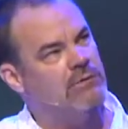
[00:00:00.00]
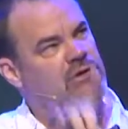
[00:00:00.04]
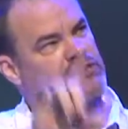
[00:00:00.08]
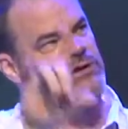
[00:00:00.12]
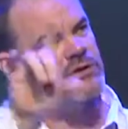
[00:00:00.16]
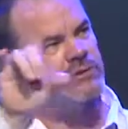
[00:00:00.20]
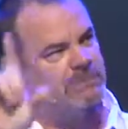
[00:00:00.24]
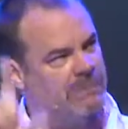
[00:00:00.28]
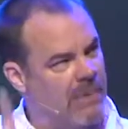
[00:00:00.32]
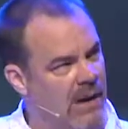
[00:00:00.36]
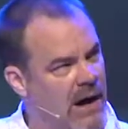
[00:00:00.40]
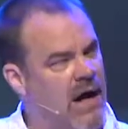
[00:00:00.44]

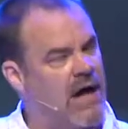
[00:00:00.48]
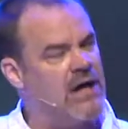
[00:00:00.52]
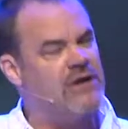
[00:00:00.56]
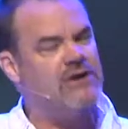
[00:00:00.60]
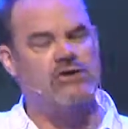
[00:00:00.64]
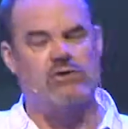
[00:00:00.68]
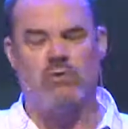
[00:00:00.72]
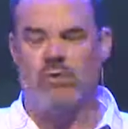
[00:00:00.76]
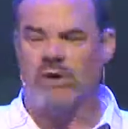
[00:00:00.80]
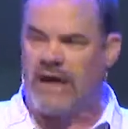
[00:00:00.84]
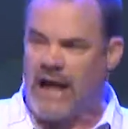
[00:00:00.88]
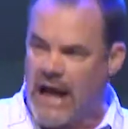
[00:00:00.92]

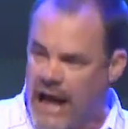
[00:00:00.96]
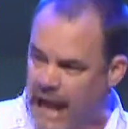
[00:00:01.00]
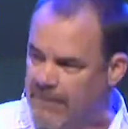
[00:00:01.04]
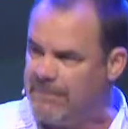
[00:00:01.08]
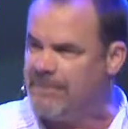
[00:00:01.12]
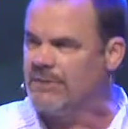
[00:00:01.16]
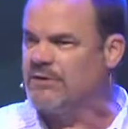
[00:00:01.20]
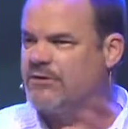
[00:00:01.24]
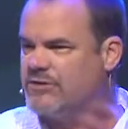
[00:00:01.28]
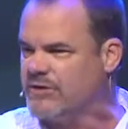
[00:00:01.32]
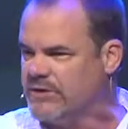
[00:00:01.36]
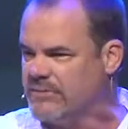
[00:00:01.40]
respond to what
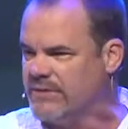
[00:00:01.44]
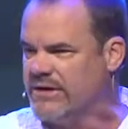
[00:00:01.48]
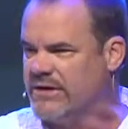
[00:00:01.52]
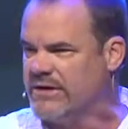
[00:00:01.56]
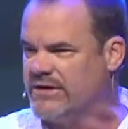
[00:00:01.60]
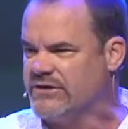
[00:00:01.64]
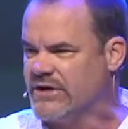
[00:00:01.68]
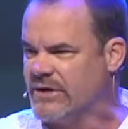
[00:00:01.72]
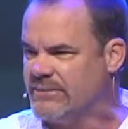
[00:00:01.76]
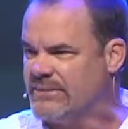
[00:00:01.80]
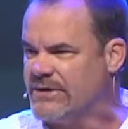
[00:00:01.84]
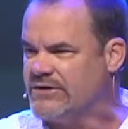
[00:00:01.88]
happens to
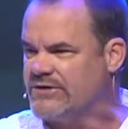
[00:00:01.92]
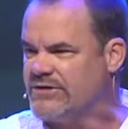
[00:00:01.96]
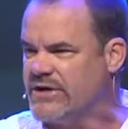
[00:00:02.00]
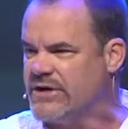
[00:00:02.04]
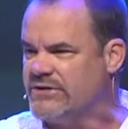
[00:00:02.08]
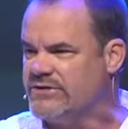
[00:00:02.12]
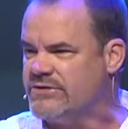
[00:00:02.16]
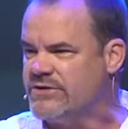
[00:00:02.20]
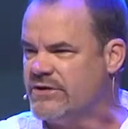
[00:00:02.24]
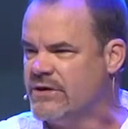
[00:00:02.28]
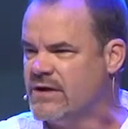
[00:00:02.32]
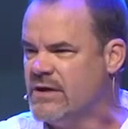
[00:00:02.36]
me. Does that make
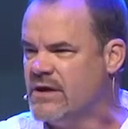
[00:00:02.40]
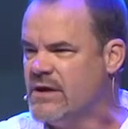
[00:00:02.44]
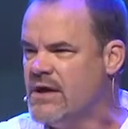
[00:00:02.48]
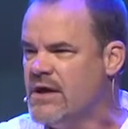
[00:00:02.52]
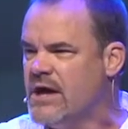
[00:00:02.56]
sense?